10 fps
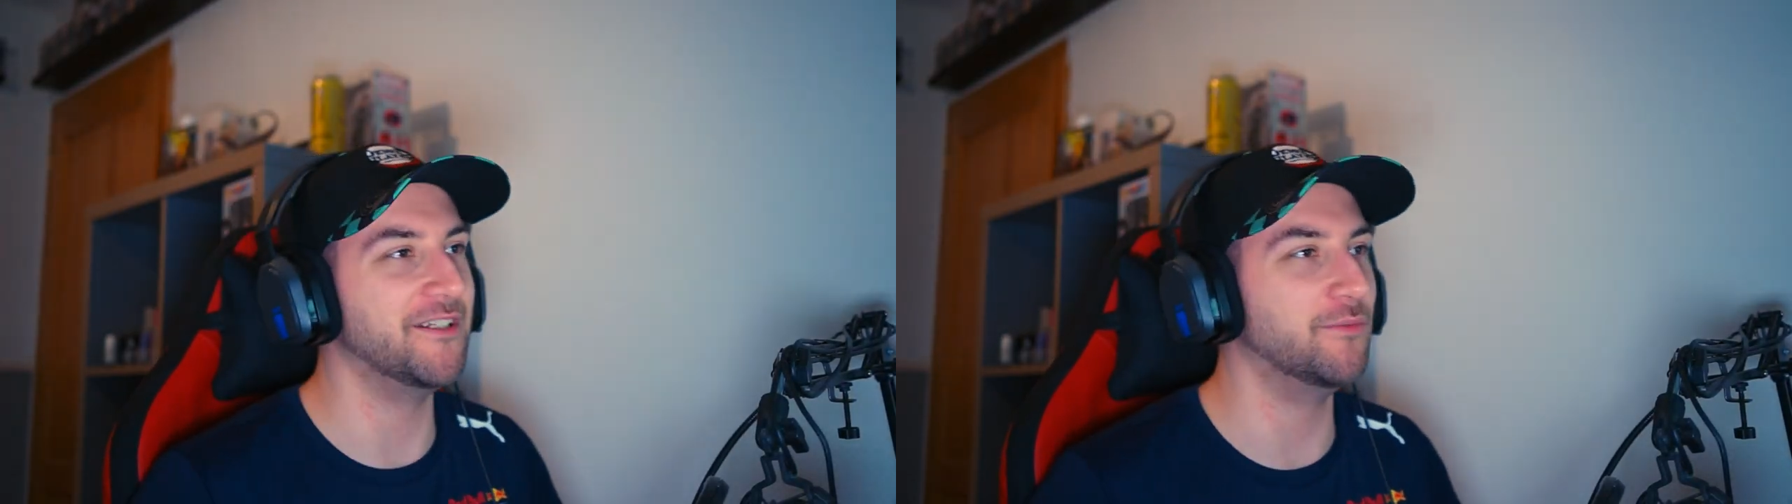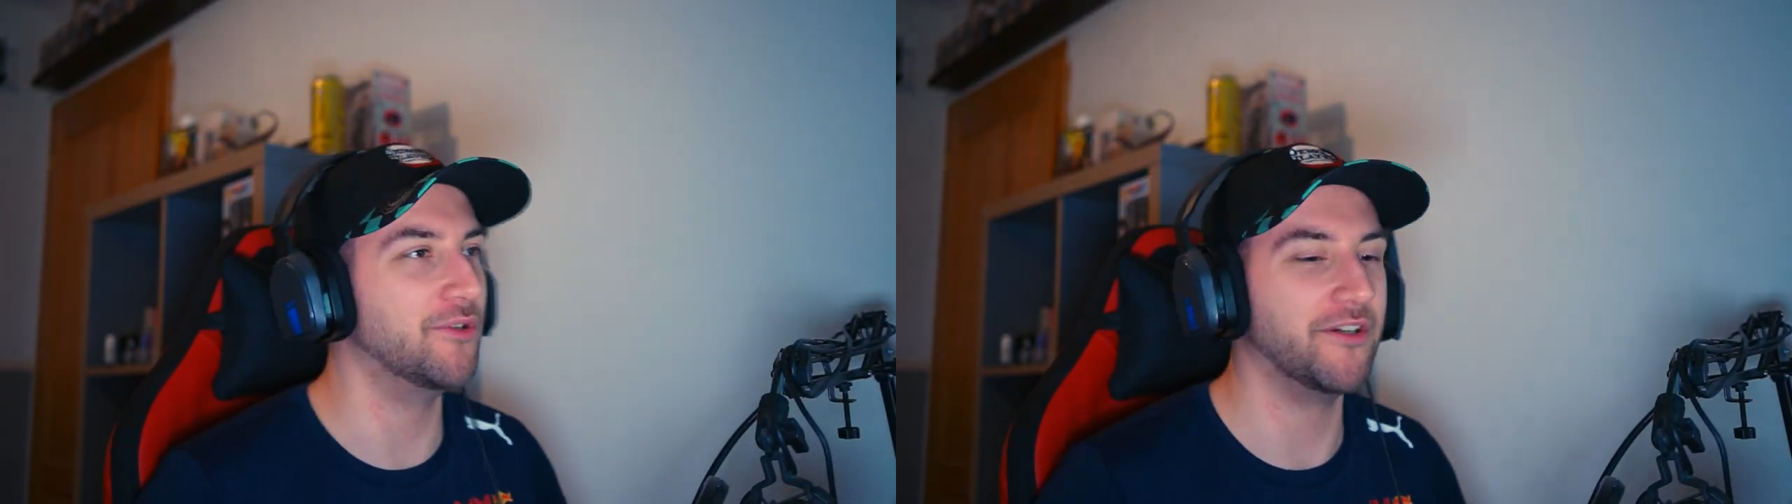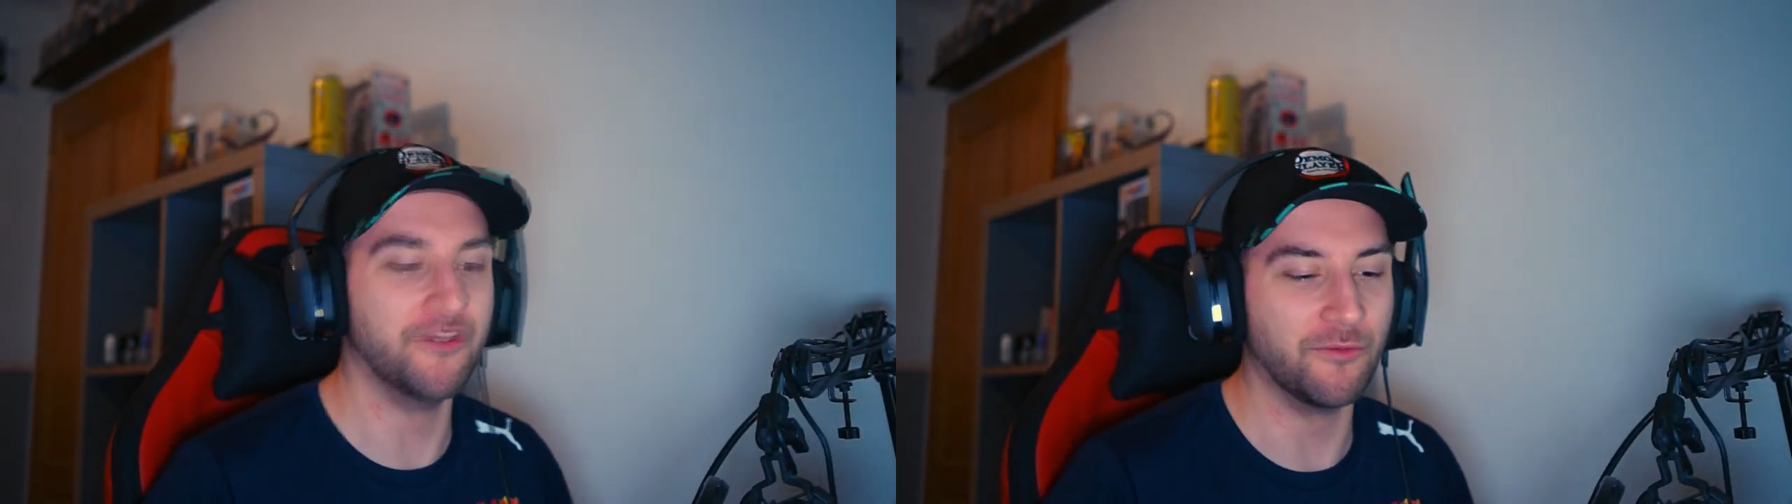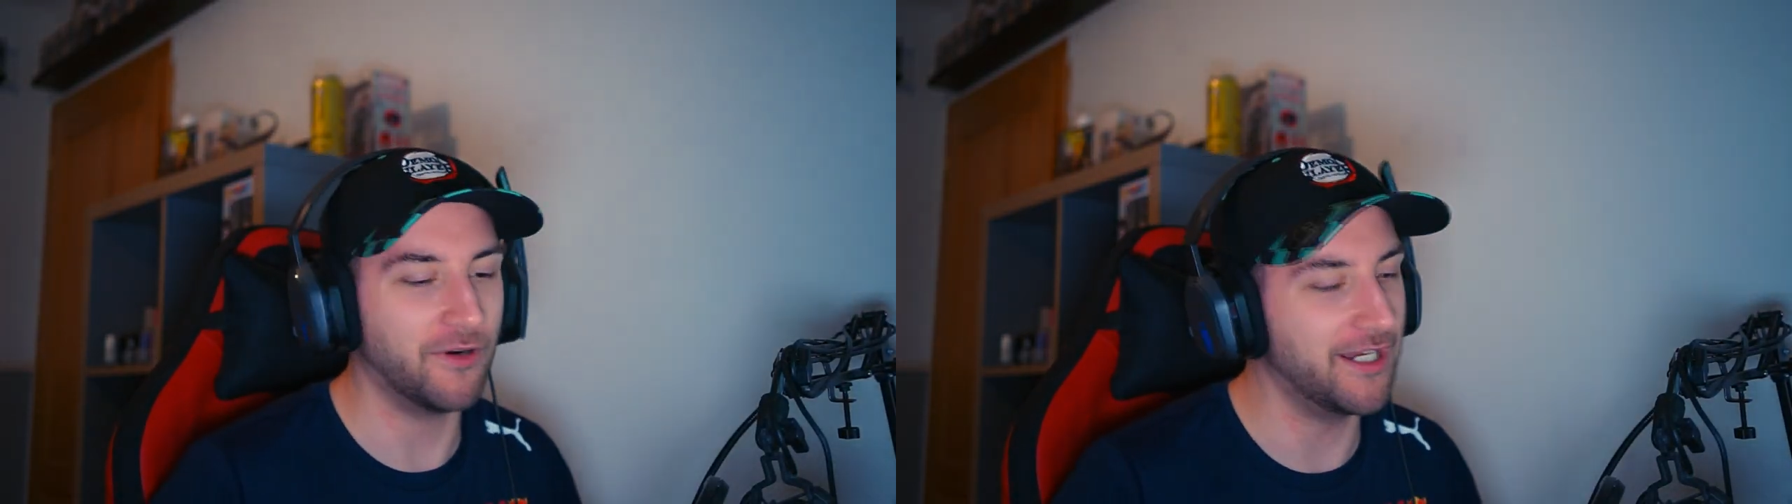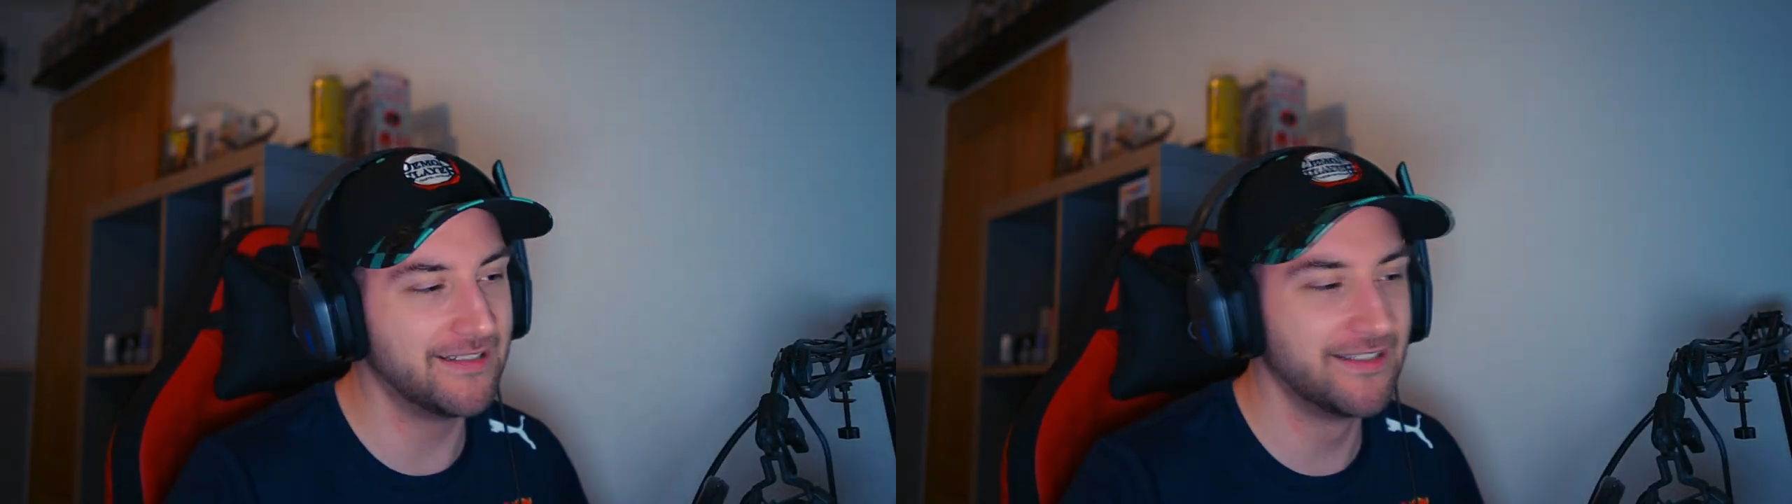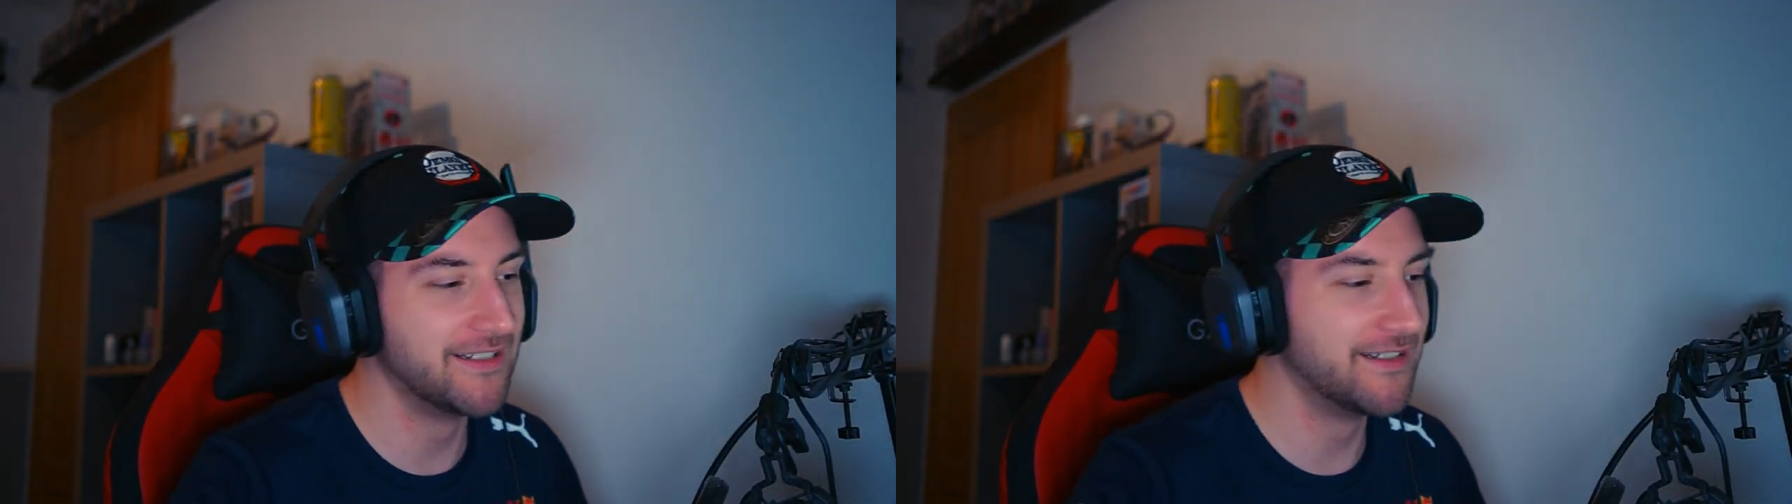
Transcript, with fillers: anymore, you're right.